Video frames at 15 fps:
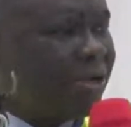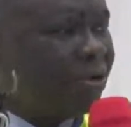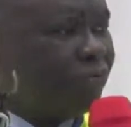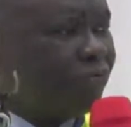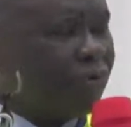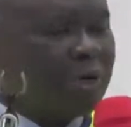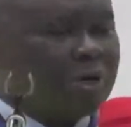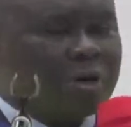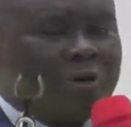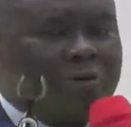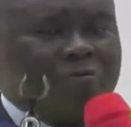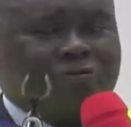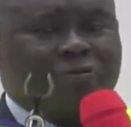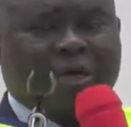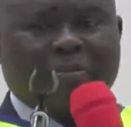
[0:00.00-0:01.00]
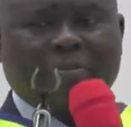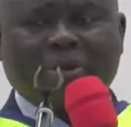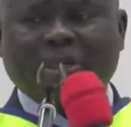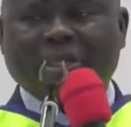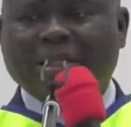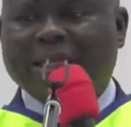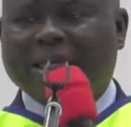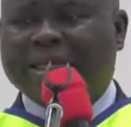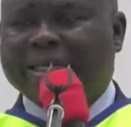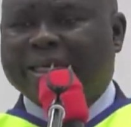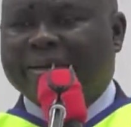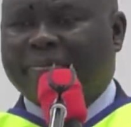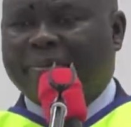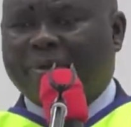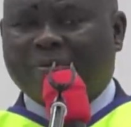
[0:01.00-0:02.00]
you for confirming the
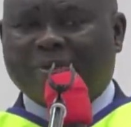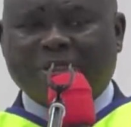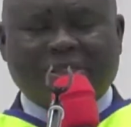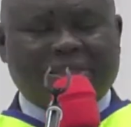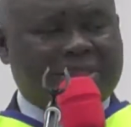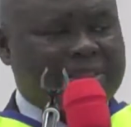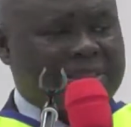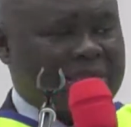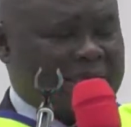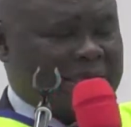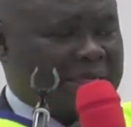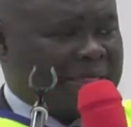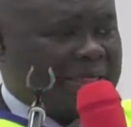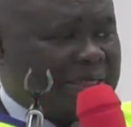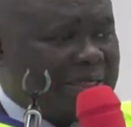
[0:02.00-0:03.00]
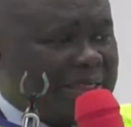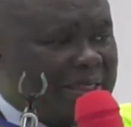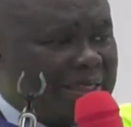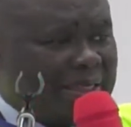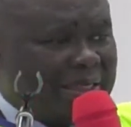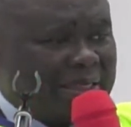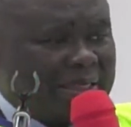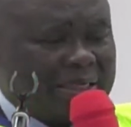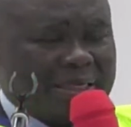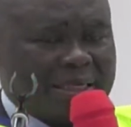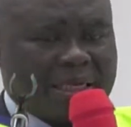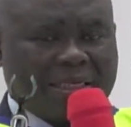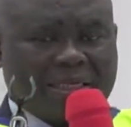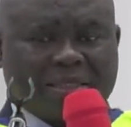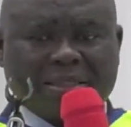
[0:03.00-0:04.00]
name of this year.
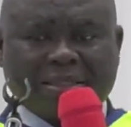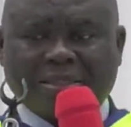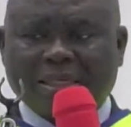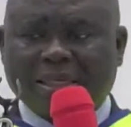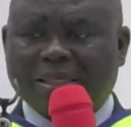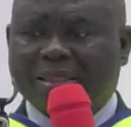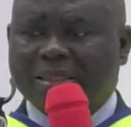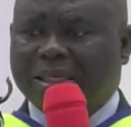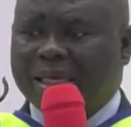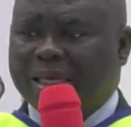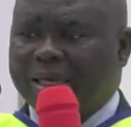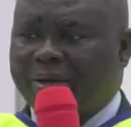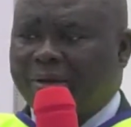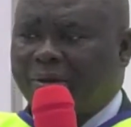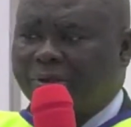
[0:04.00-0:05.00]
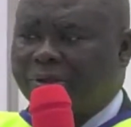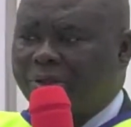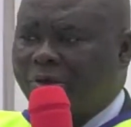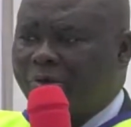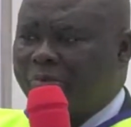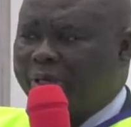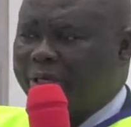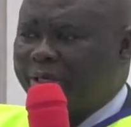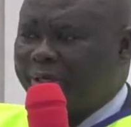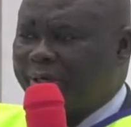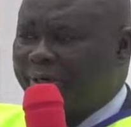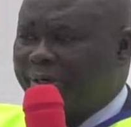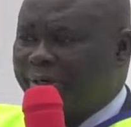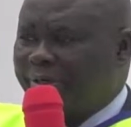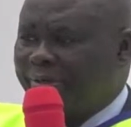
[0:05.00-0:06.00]
That it is a year of
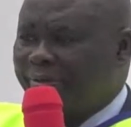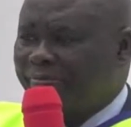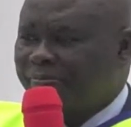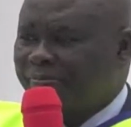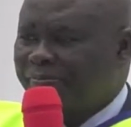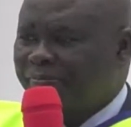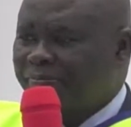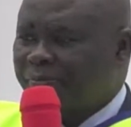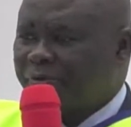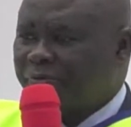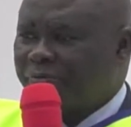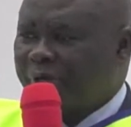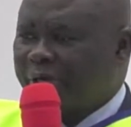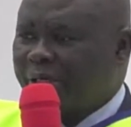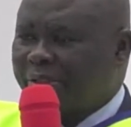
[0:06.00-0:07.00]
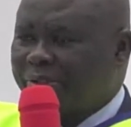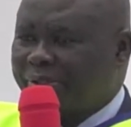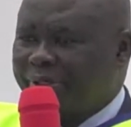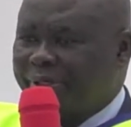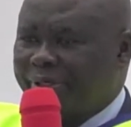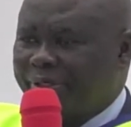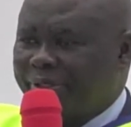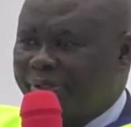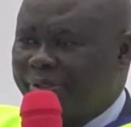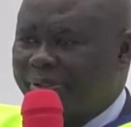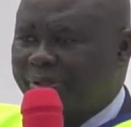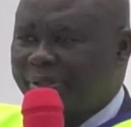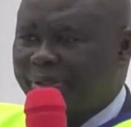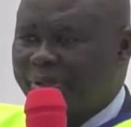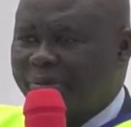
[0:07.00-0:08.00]
dominion, victory,
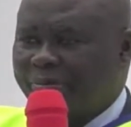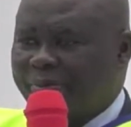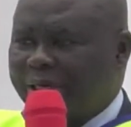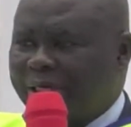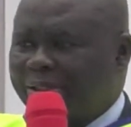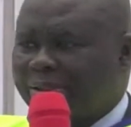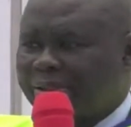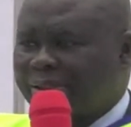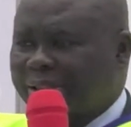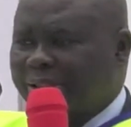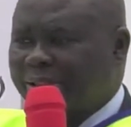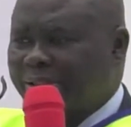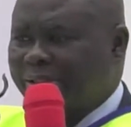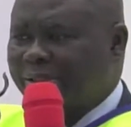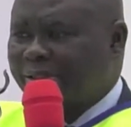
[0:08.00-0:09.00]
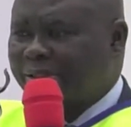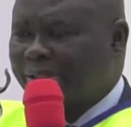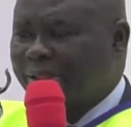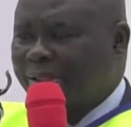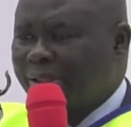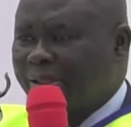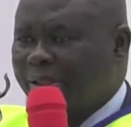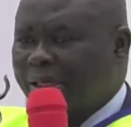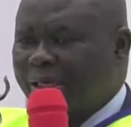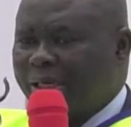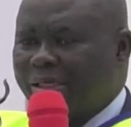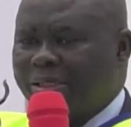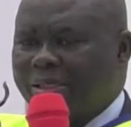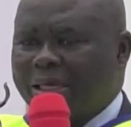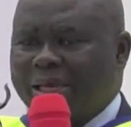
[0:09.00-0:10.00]
blessings, a
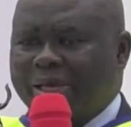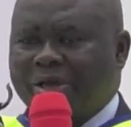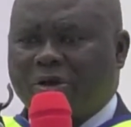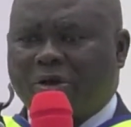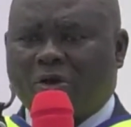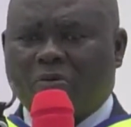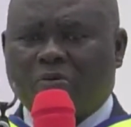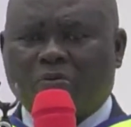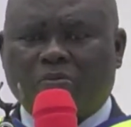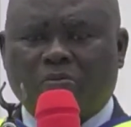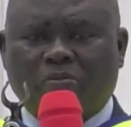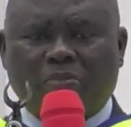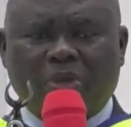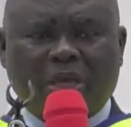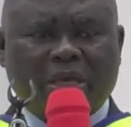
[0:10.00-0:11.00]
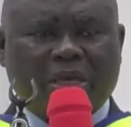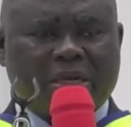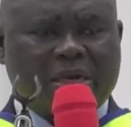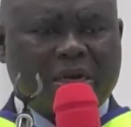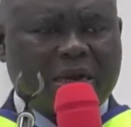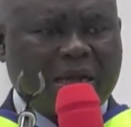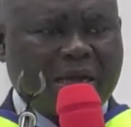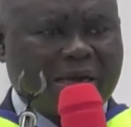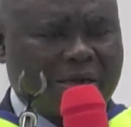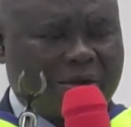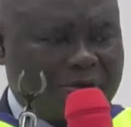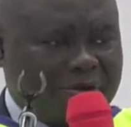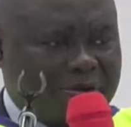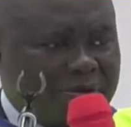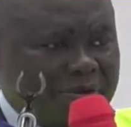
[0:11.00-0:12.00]
year of
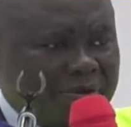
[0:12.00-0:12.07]
miracle.